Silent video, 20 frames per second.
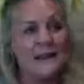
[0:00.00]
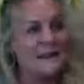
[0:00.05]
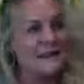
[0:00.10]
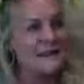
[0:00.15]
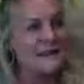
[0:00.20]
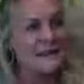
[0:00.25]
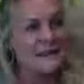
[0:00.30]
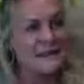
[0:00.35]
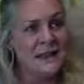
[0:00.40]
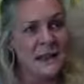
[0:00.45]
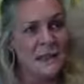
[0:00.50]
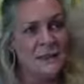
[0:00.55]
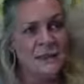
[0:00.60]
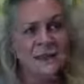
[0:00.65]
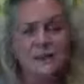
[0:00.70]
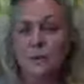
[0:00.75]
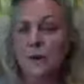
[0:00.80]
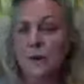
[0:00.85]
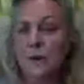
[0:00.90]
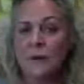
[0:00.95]
It's the same
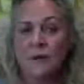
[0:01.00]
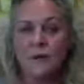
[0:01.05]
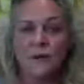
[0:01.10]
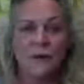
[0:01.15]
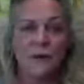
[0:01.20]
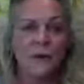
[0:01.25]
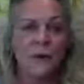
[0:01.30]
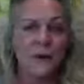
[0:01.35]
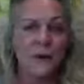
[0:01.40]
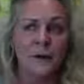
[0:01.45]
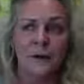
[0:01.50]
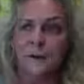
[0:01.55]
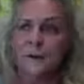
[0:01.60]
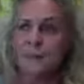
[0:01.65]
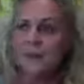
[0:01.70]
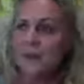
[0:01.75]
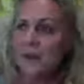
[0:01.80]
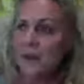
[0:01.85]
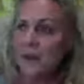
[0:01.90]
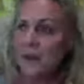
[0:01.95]
as wolves or
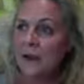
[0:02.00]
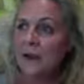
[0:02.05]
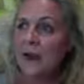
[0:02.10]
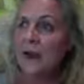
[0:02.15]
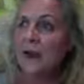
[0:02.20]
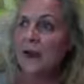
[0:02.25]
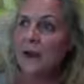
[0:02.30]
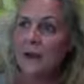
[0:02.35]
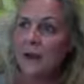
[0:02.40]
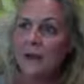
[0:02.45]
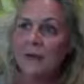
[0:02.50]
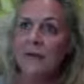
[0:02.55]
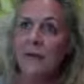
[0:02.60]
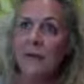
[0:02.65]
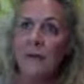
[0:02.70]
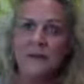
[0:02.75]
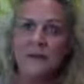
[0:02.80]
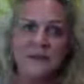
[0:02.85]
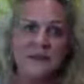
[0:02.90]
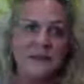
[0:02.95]
a herd of
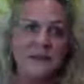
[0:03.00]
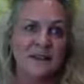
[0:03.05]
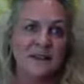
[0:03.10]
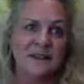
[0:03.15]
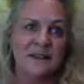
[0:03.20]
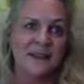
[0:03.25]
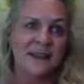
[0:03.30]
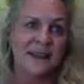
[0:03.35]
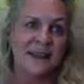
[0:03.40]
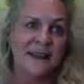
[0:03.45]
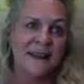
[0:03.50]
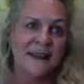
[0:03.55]
horses.